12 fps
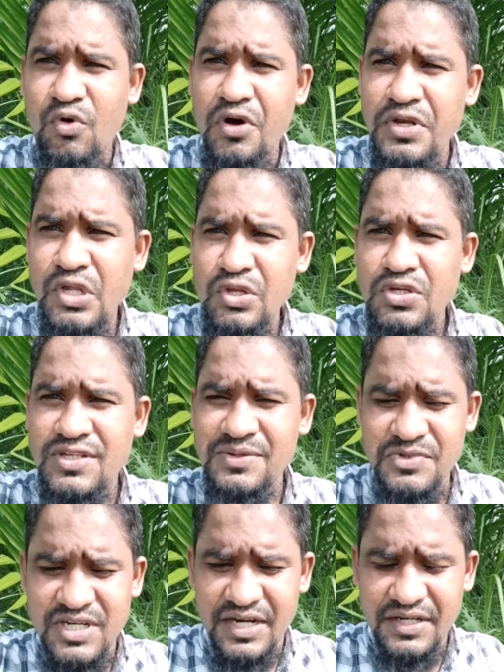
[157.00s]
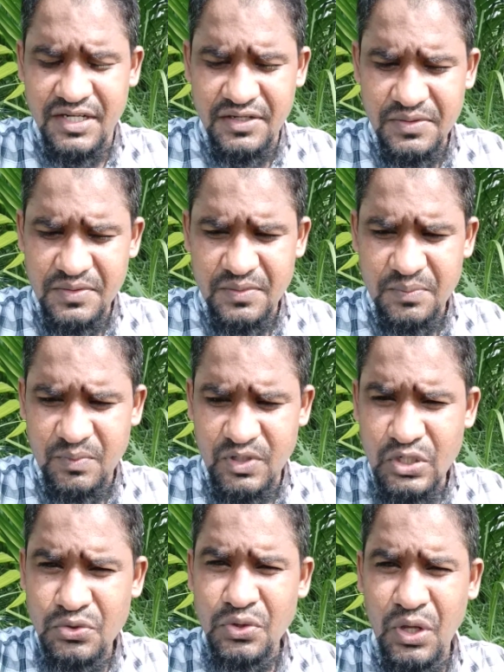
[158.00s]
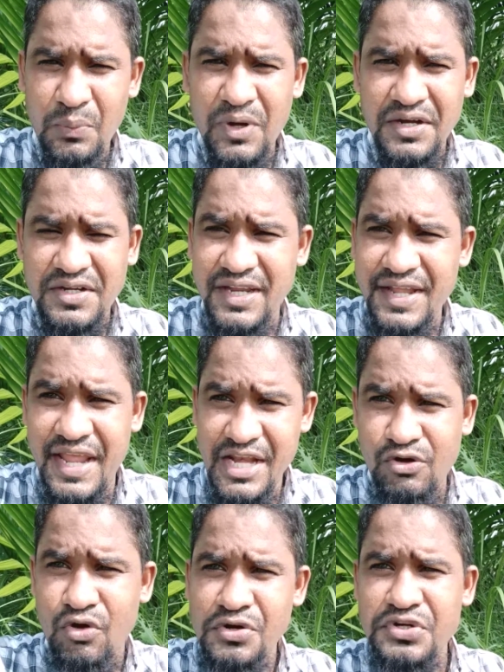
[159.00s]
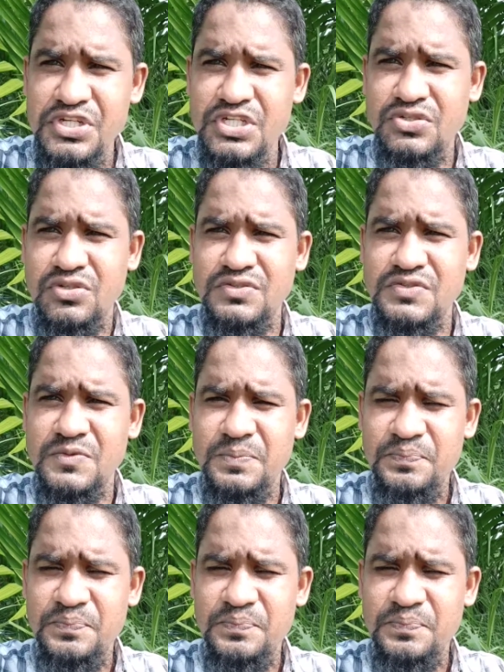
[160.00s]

on your esteem journey did we ever take any wrong decisions